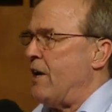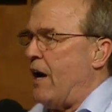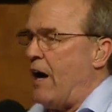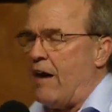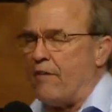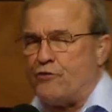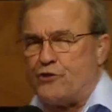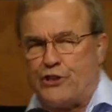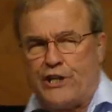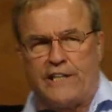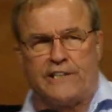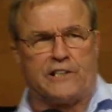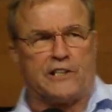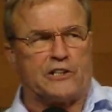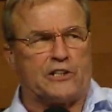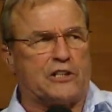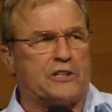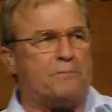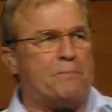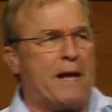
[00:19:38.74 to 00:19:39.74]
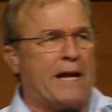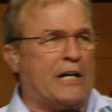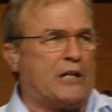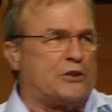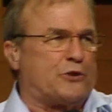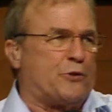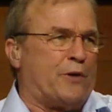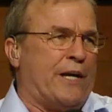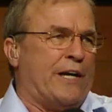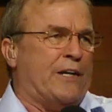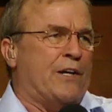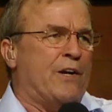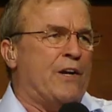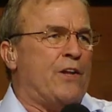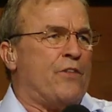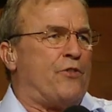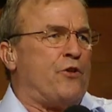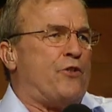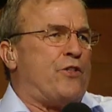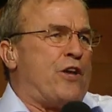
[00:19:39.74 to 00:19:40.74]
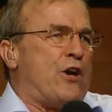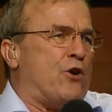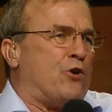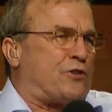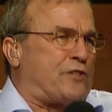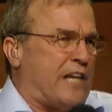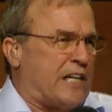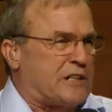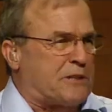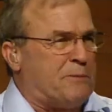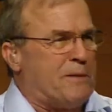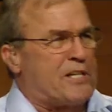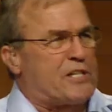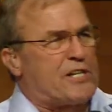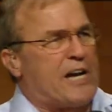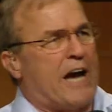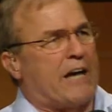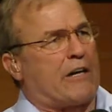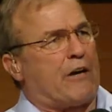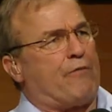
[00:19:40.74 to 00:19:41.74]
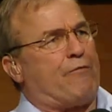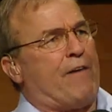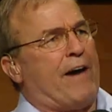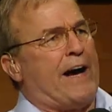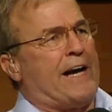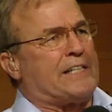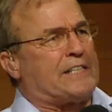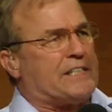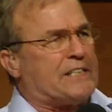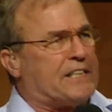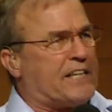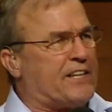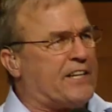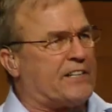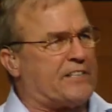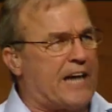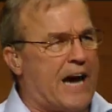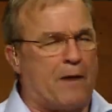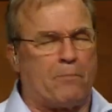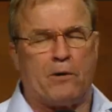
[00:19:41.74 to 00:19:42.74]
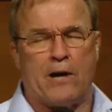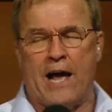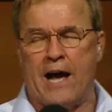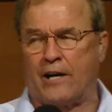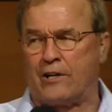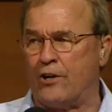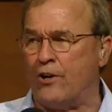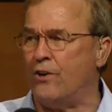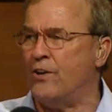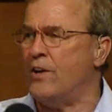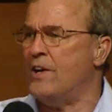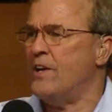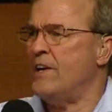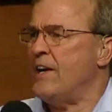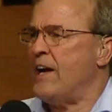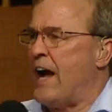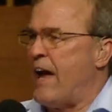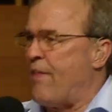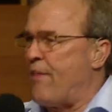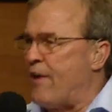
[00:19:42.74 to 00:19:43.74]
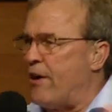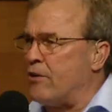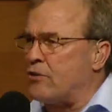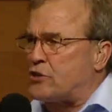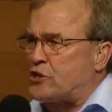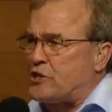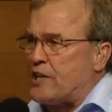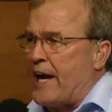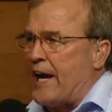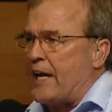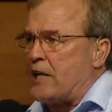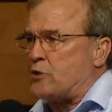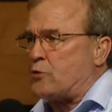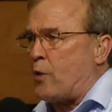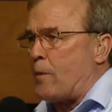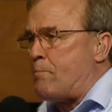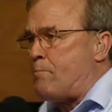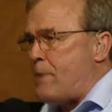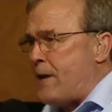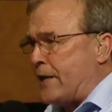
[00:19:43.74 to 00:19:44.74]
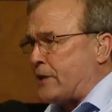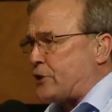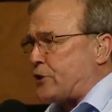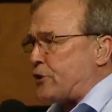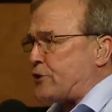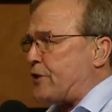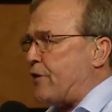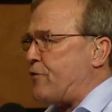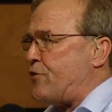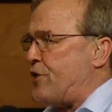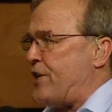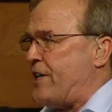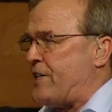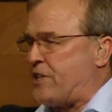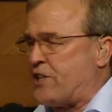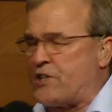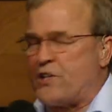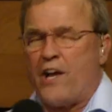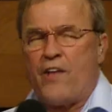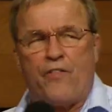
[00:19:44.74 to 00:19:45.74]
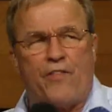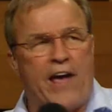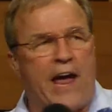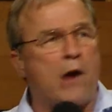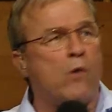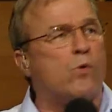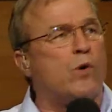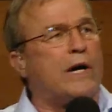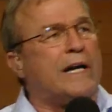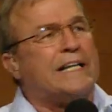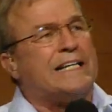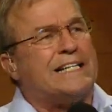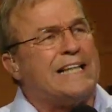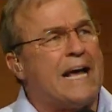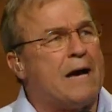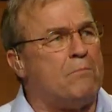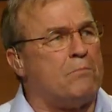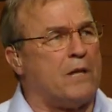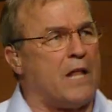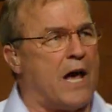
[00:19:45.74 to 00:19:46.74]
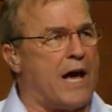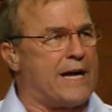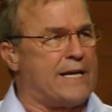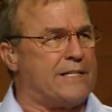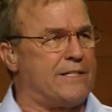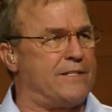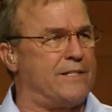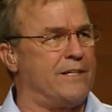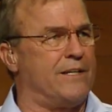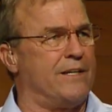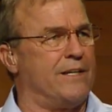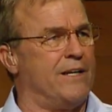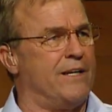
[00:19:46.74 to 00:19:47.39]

of Jesus' ministry through the Old Testament sacrifices and the tabernacle. And those things were pictures of Jesus, they were a dim light.